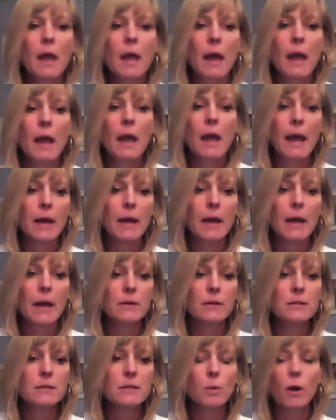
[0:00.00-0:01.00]
And
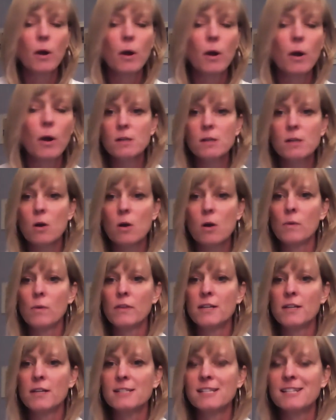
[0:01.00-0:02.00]
so where I was going with
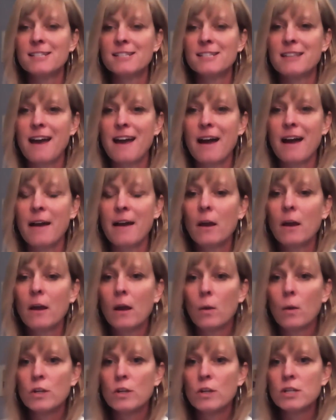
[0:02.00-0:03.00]
this is that
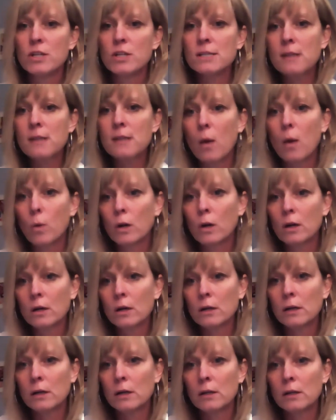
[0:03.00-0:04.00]
we just got
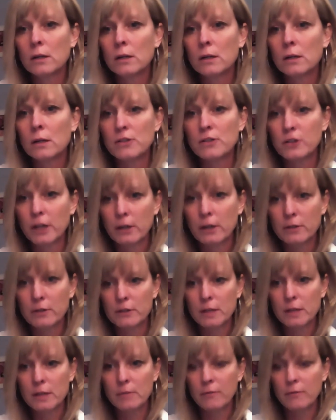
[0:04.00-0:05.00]
word yesterday or the
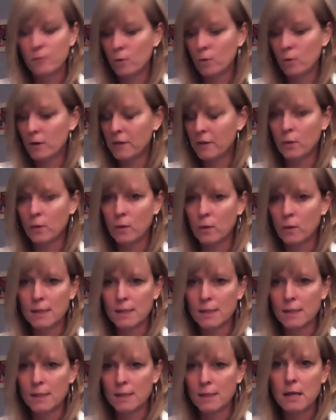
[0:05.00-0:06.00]
day before, I think it
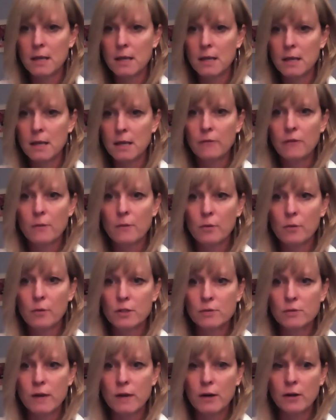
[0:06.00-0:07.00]
was, from
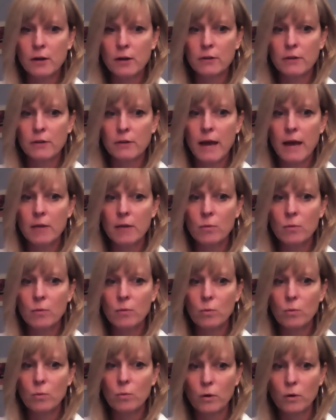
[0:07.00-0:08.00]
Chris Record that
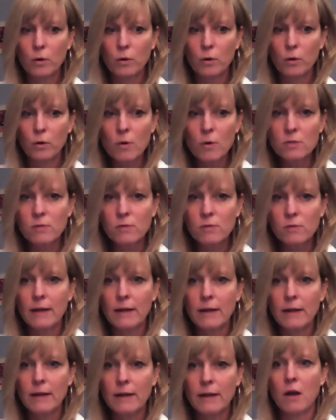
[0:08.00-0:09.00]
we're almost ready
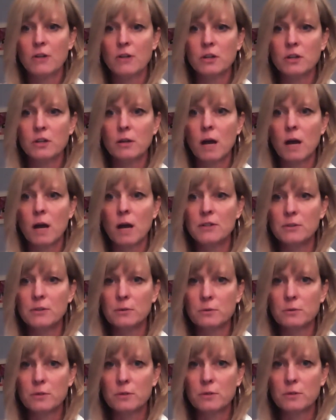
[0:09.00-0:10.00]
to launch
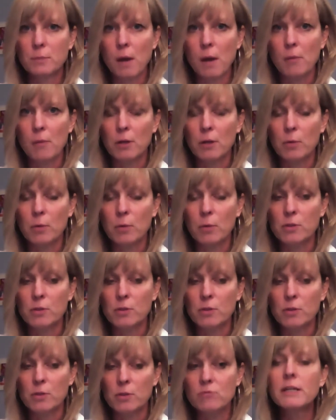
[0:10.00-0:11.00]
Klaatu to the public, which is
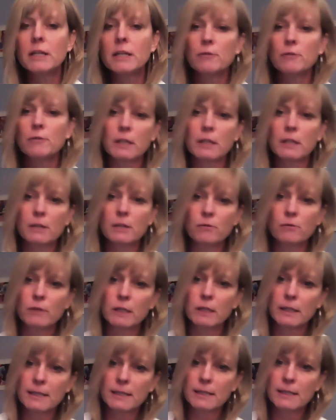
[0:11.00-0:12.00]
really, really,
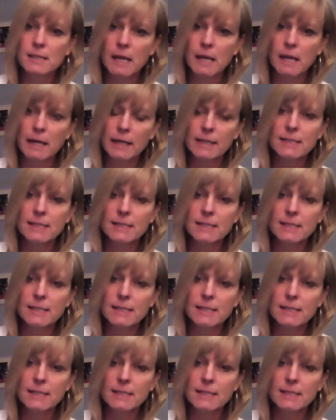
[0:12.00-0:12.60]
really exciting.